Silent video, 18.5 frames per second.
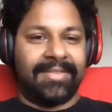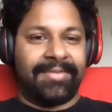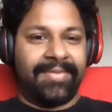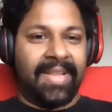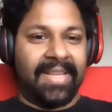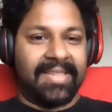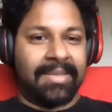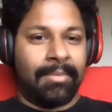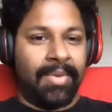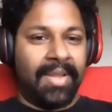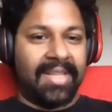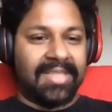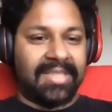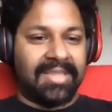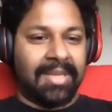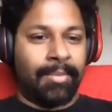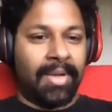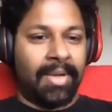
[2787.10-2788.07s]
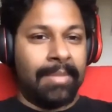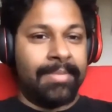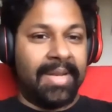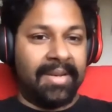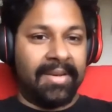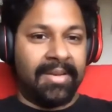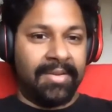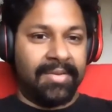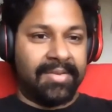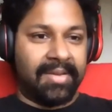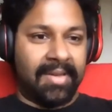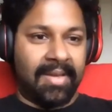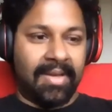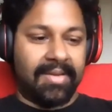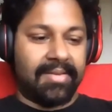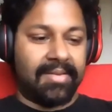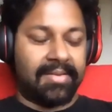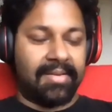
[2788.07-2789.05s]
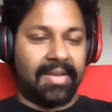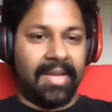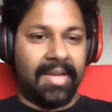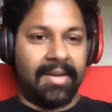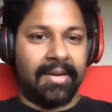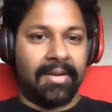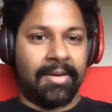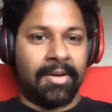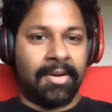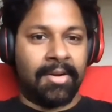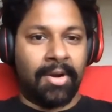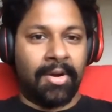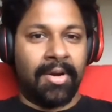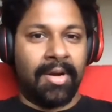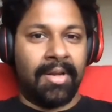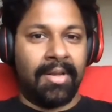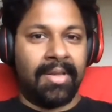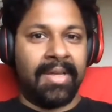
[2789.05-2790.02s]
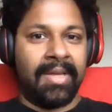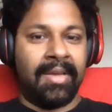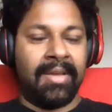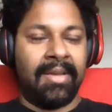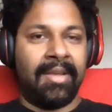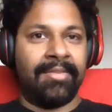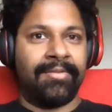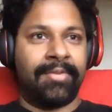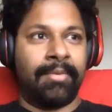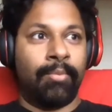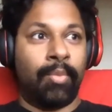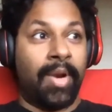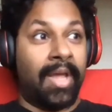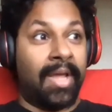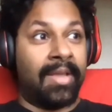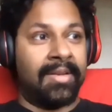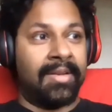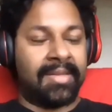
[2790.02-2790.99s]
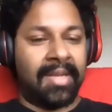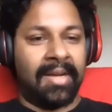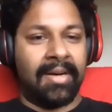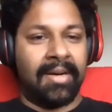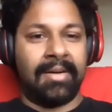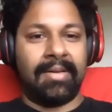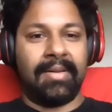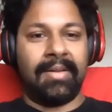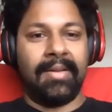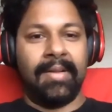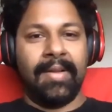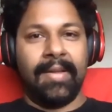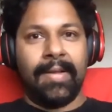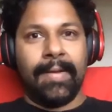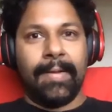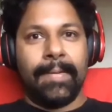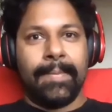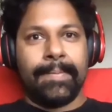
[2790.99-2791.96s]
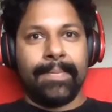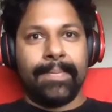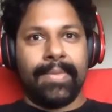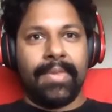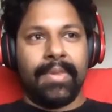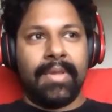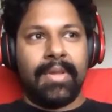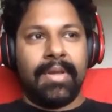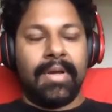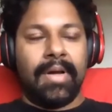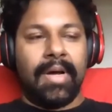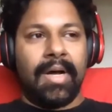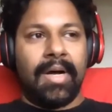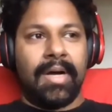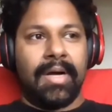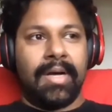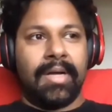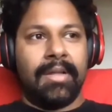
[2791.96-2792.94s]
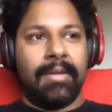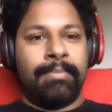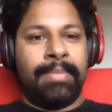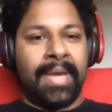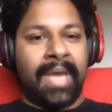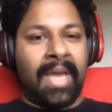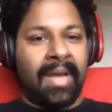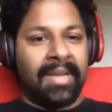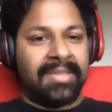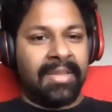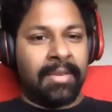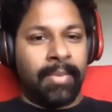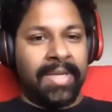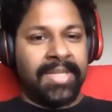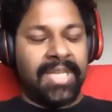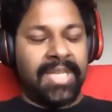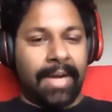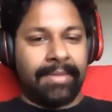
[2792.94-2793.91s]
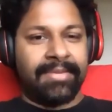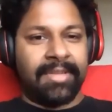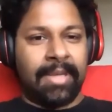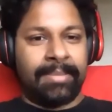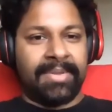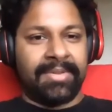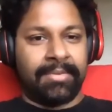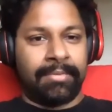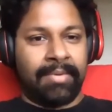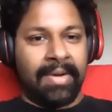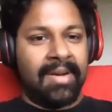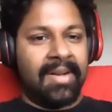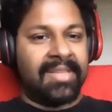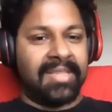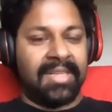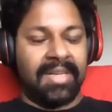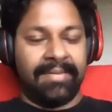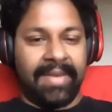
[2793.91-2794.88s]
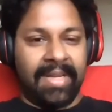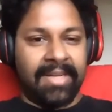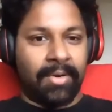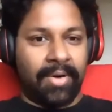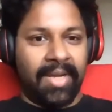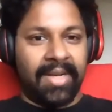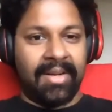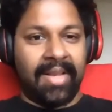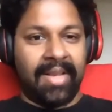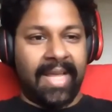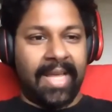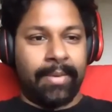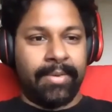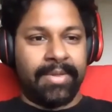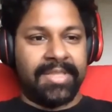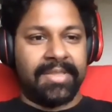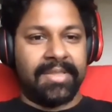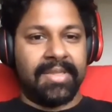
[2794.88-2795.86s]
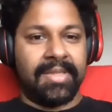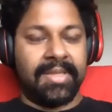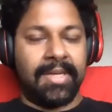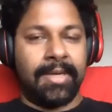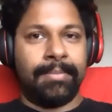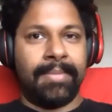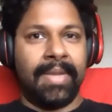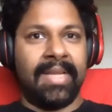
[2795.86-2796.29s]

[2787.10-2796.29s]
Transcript: that's a somewhat limited use case, and currently, from what I can tell, because of the way JavaScript is written, it's an event-oriented language.